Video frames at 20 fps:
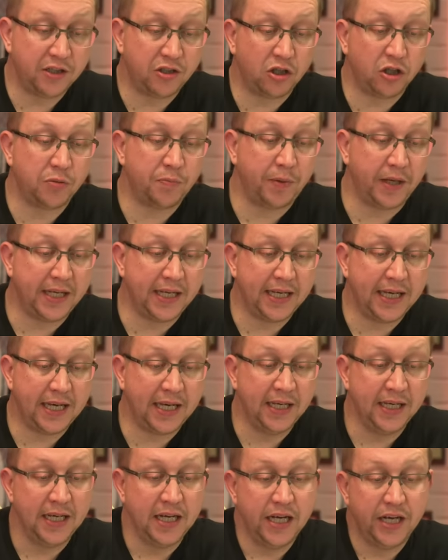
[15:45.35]
Josh
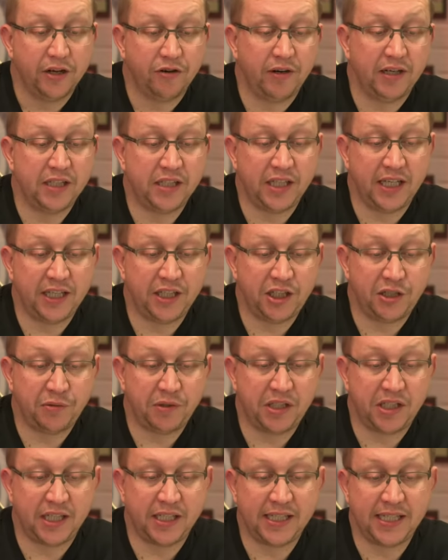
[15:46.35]
Baker, Chris, the issue
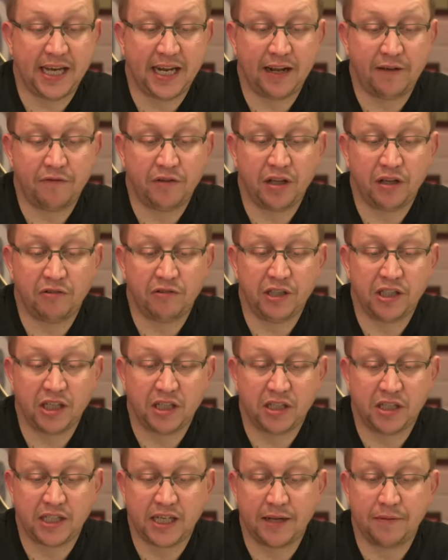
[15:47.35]
is City get everything. Greece
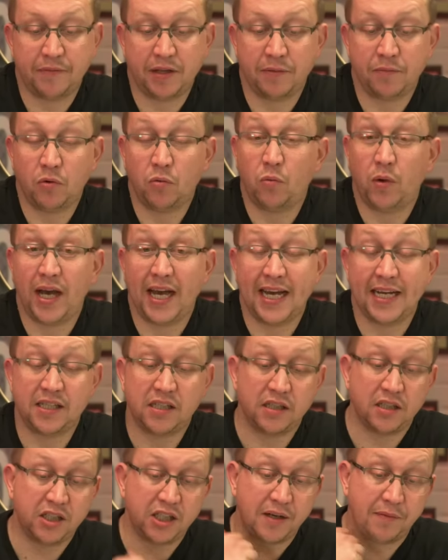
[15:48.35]
had the same thing, but
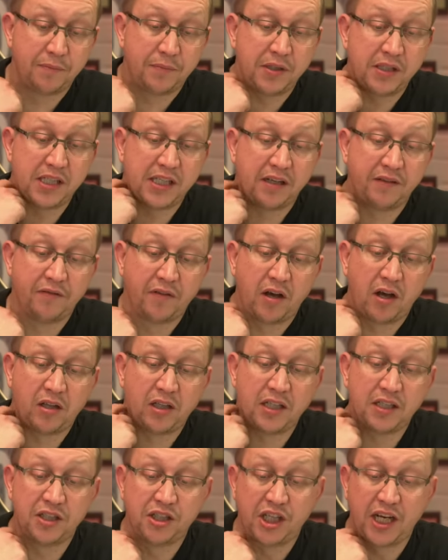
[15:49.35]
worse in the Champions League. VAR
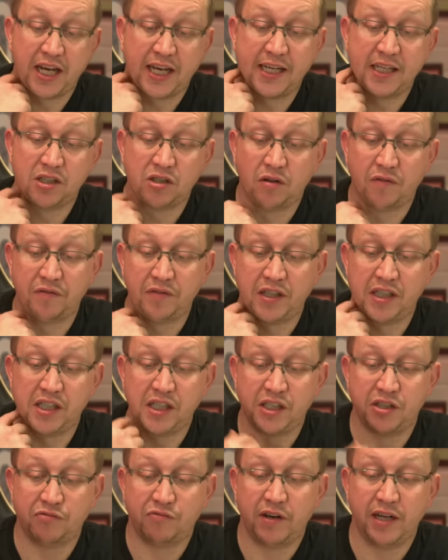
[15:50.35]
didn't check it. It's
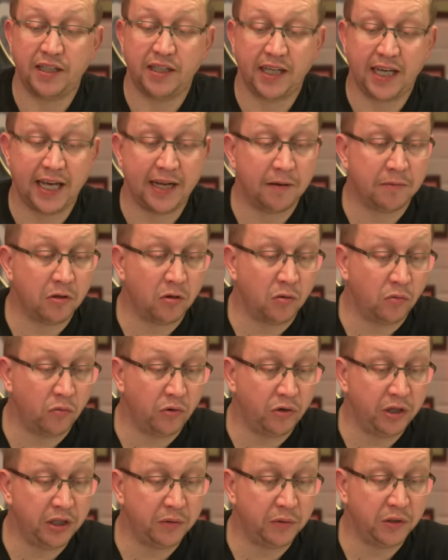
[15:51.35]
obvious it's rigged again. I'm not
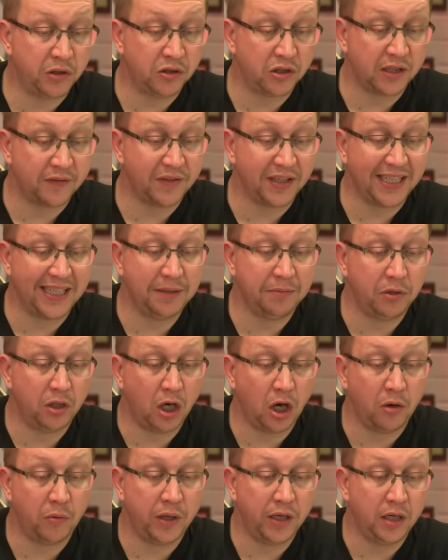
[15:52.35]
worried. We just have to keep
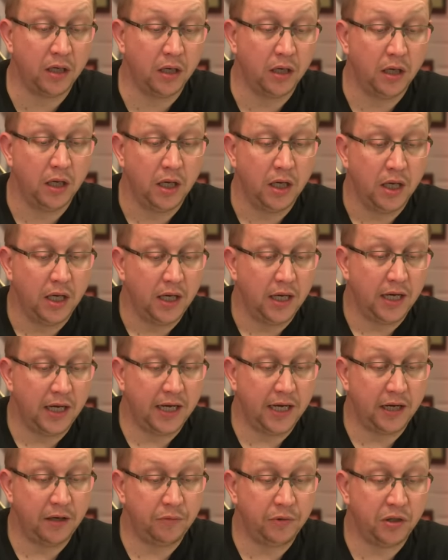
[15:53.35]
going.
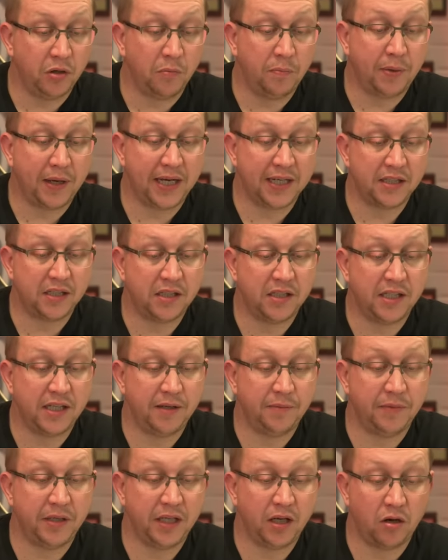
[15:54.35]
We don't pass to
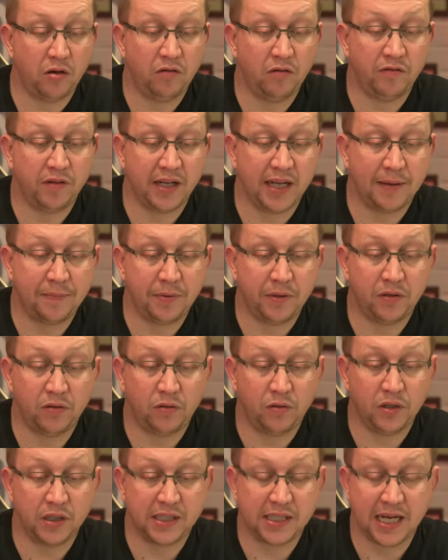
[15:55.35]
Timmy, overlapping
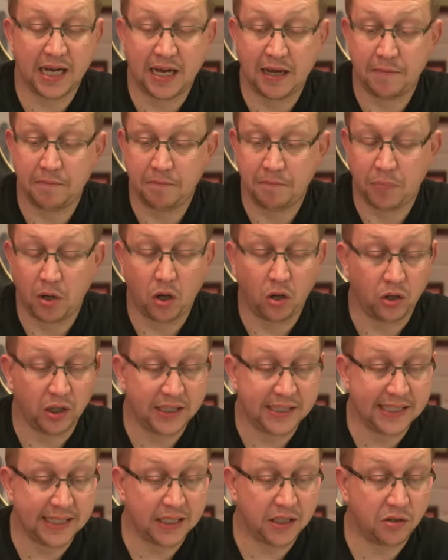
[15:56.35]
all the time.
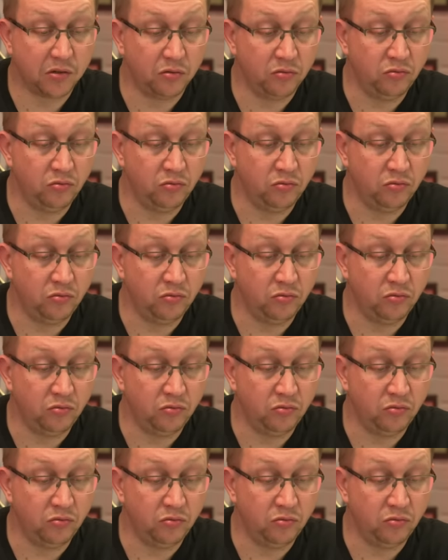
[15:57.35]
Politics.